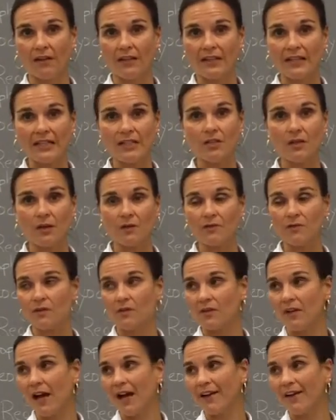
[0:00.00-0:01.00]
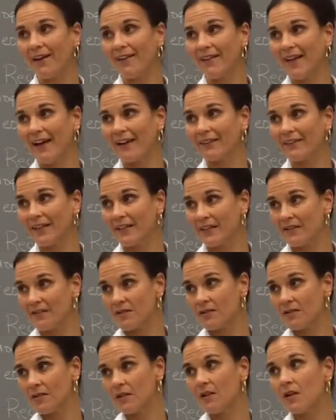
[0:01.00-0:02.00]
The ketones are not on that
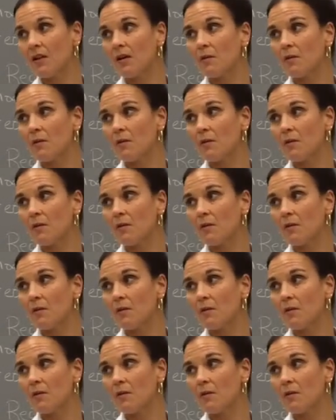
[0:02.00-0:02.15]
list.